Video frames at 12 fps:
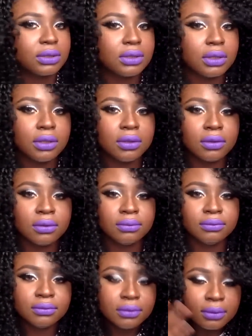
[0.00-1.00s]
so it don't
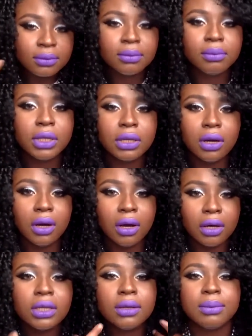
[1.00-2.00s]
be
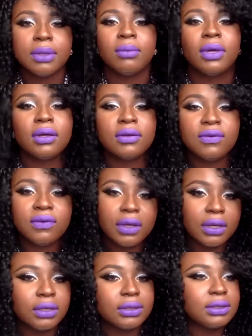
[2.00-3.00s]
all up in my
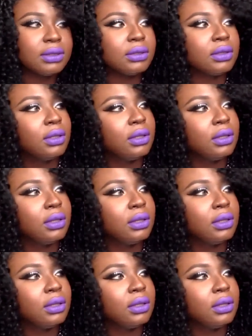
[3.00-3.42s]
face.